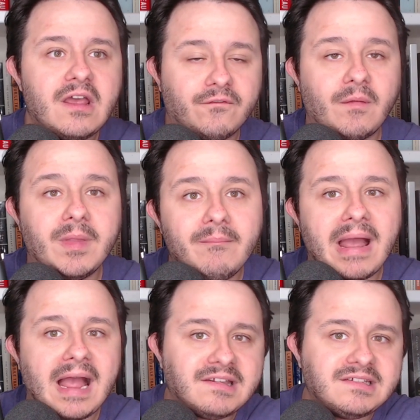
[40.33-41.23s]
from the
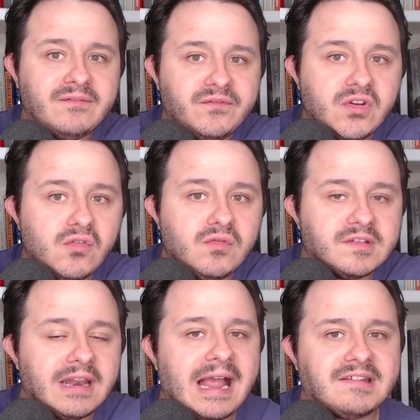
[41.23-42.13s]
massive
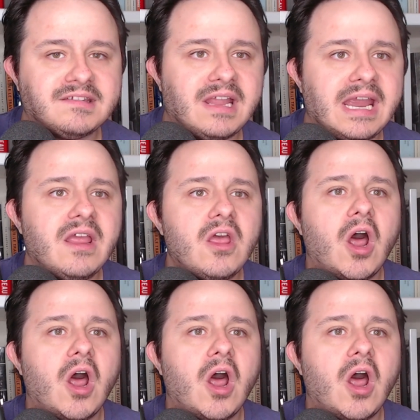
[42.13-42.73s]
news last night